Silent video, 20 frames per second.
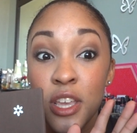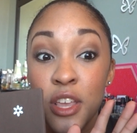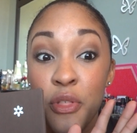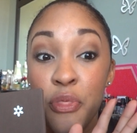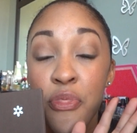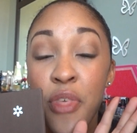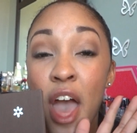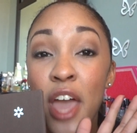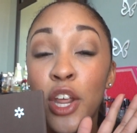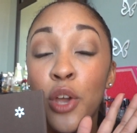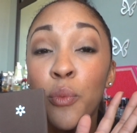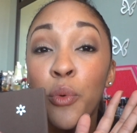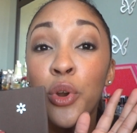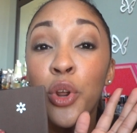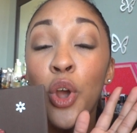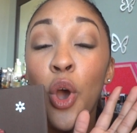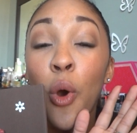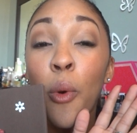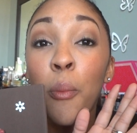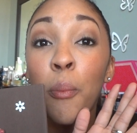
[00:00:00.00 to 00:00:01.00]
that it would
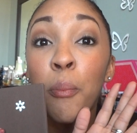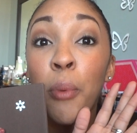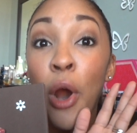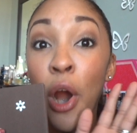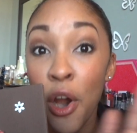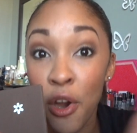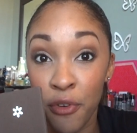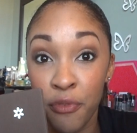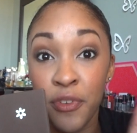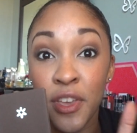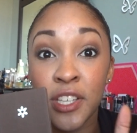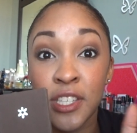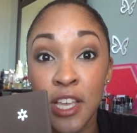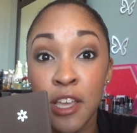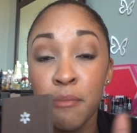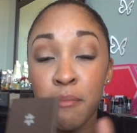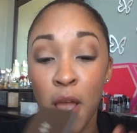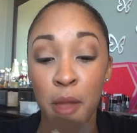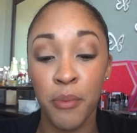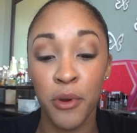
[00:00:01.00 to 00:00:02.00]
go perfect
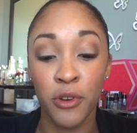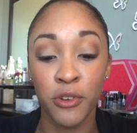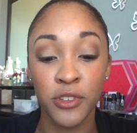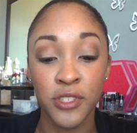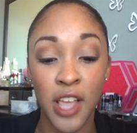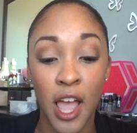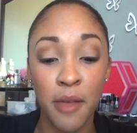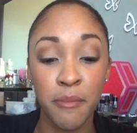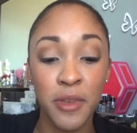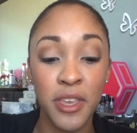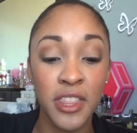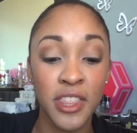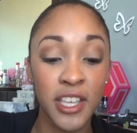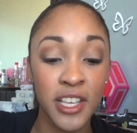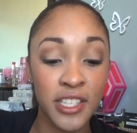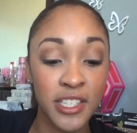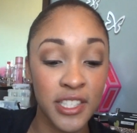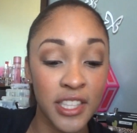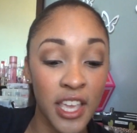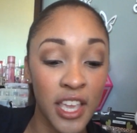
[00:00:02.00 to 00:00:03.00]
in my purse. I mean,
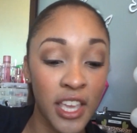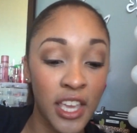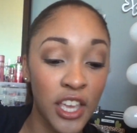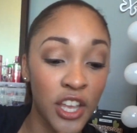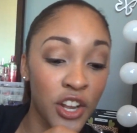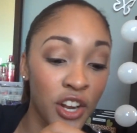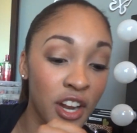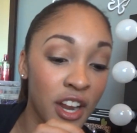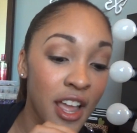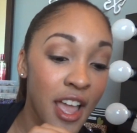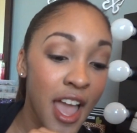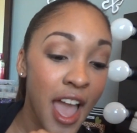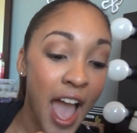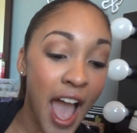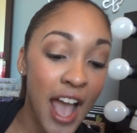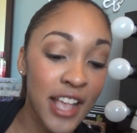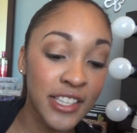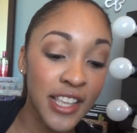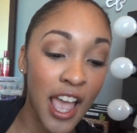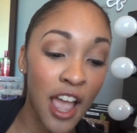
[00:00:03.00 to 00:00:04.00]
this thing here
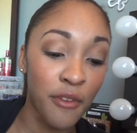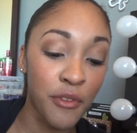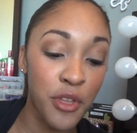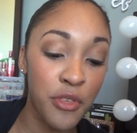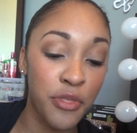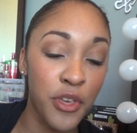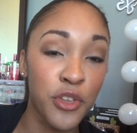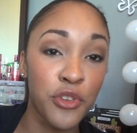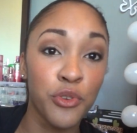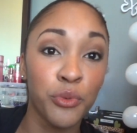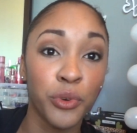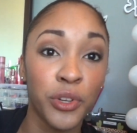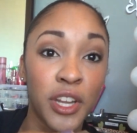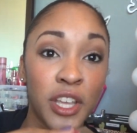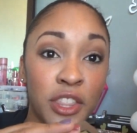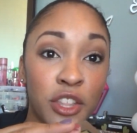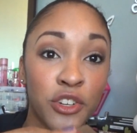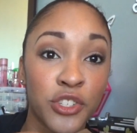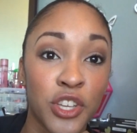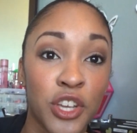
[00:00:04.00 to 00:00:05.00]
has everything you will
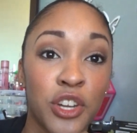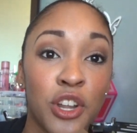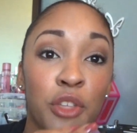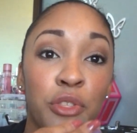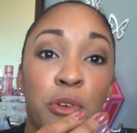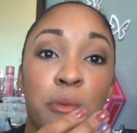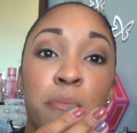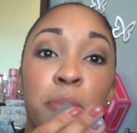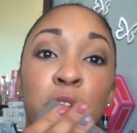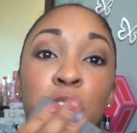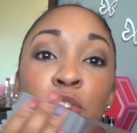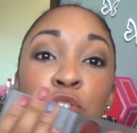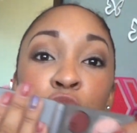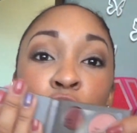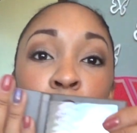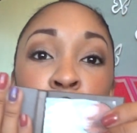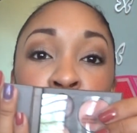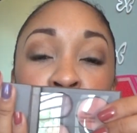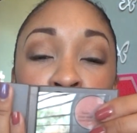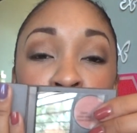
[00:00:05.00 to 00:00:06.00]
need. There's another mirror, so
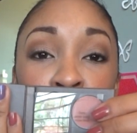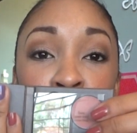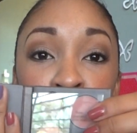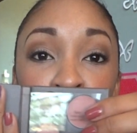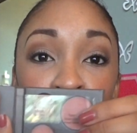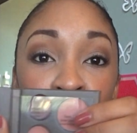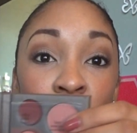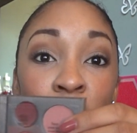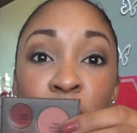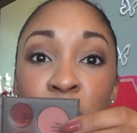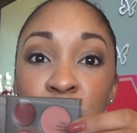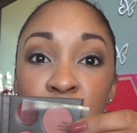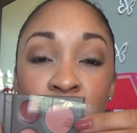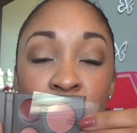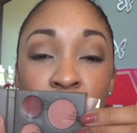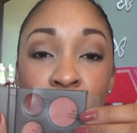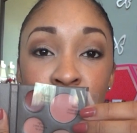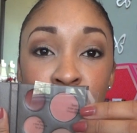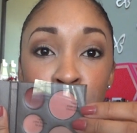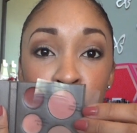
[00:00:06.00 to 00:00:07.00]
I'm going to cover it.
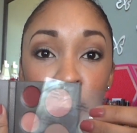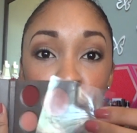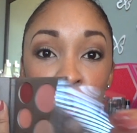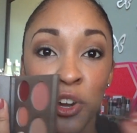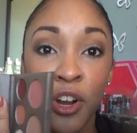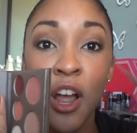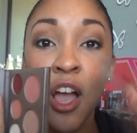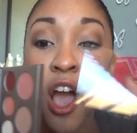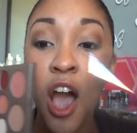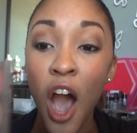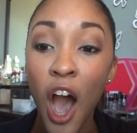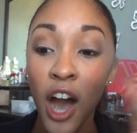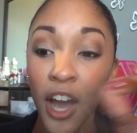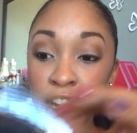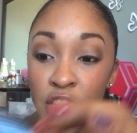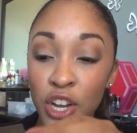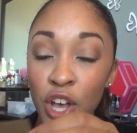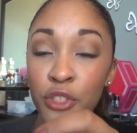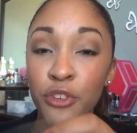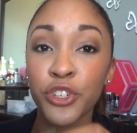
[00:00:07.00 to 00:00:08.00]
Everything has a mirror.
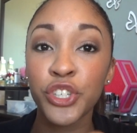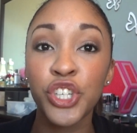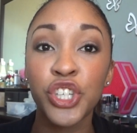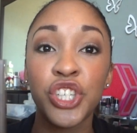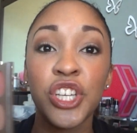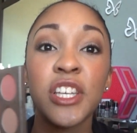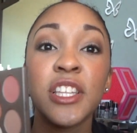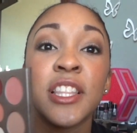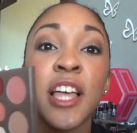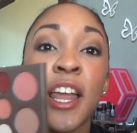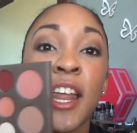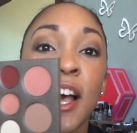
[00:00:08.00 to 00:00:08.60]
Another sheet that